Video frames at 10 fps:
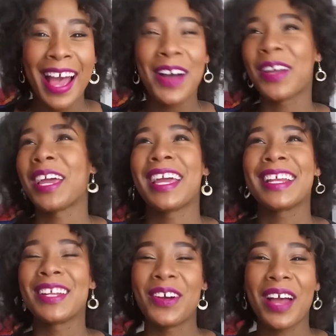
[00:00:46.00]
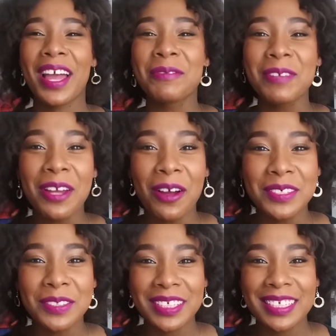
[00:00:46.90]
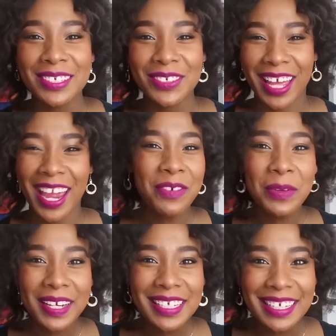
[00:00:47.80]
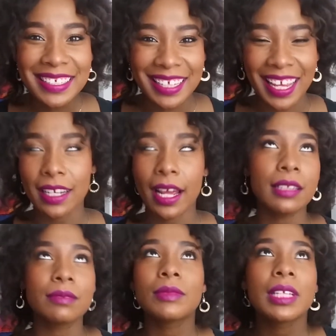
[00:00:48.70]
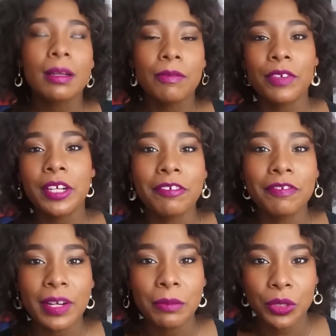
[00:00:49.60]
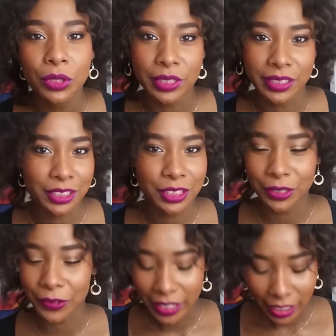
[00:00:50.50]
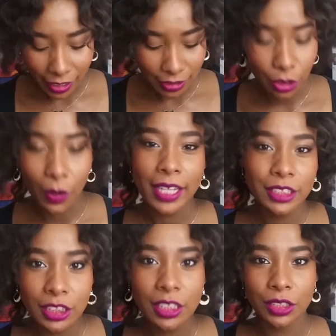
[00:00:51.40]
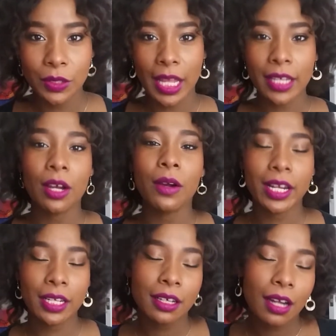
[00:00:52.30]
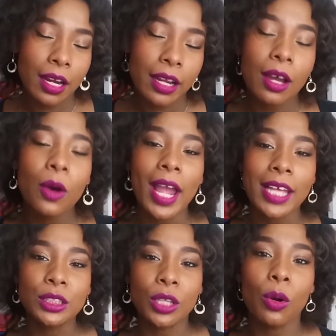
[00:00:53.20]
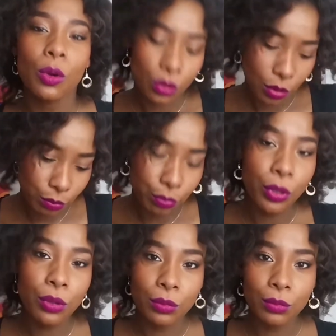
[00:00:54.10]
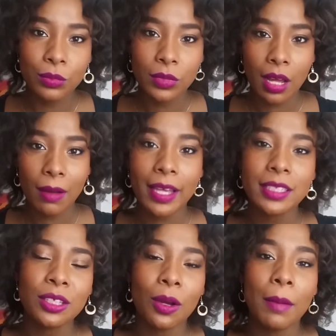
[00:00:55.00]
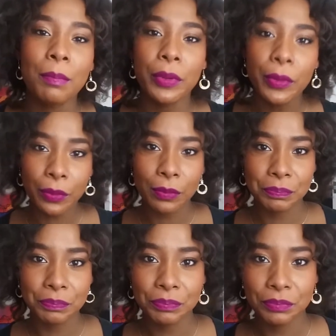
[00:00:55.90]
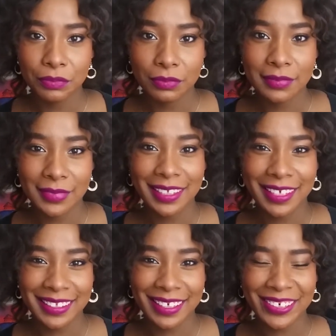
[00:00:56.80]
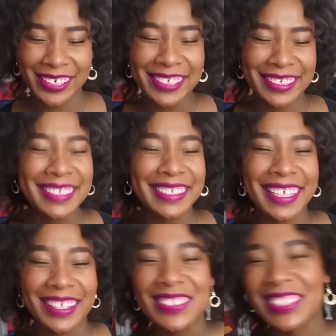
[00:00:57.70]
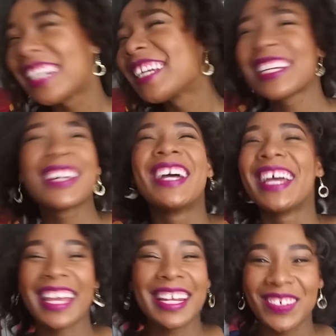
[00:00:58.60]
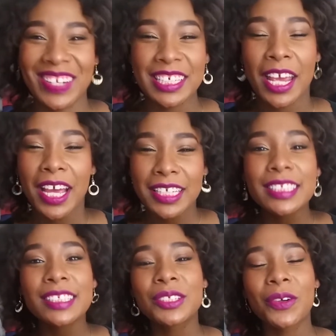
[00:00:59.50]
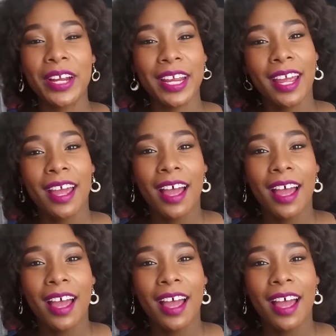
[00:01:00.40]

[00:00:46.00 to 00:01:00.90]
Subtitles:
Okay, no, I really always wanted to do that. Everybody does that, and I'm freaking from New York, too. So I should do it. Like, alrighty, alright. Okay, so boom. Okay, so a boom. You like that, right? Yeah, that was good. Okay, anyways, so the story.